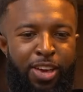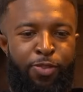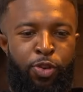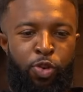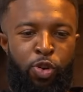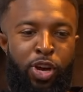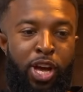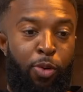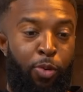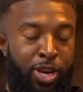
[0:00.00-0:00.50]

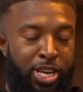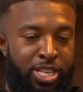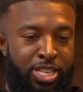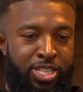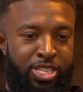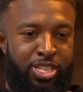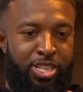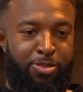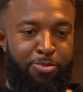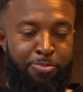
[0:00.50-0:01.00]
If you look at what
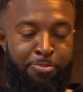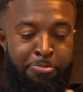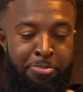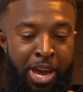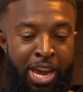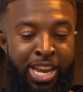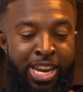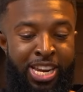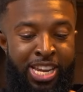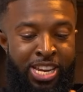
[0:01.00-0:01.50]
he's
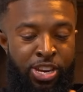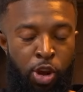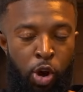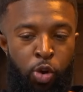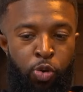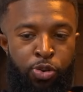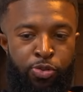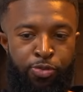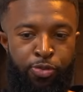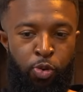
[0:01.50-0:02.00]
mainly
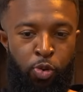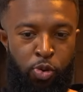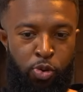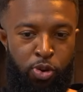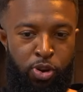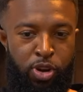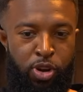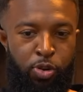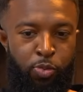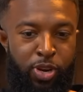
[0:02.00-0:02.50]
known
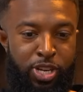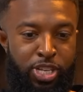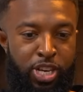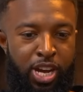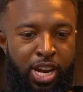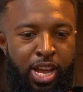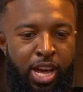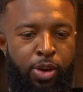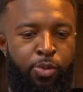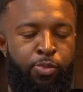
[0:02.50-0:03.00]
for,
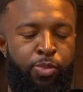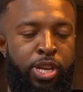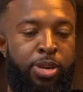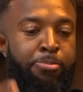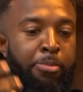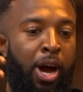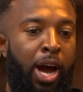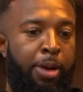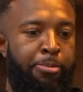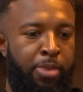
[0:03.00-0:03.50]
which are,
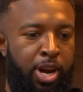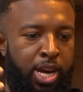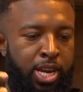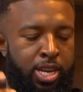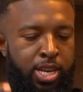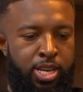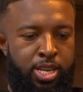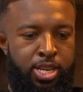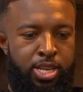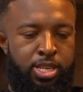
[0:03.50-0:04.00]
in my
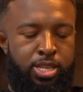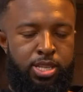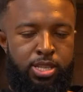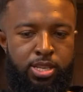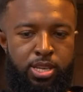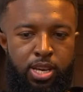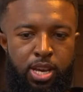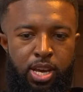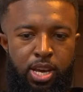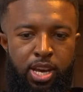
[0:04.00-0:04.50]
mind at
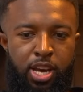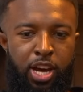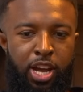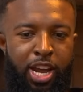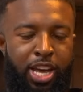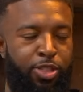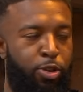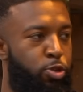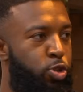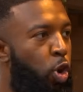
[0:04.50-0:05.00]
least,
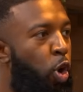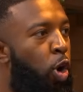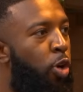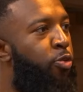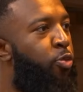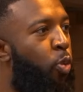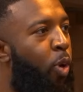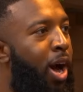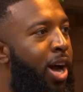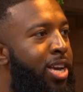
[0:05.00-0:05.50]
are like those
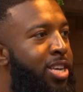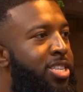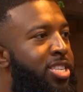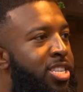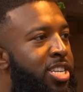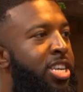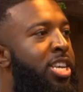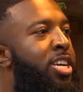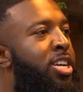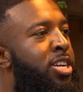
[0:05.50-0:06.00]

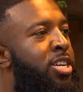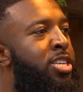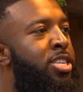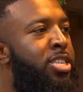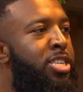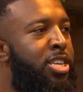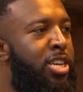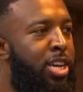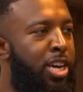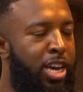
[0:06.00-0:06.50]
off-white
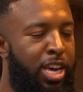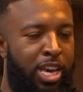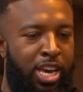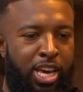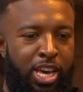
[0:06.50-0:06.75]
sneakers.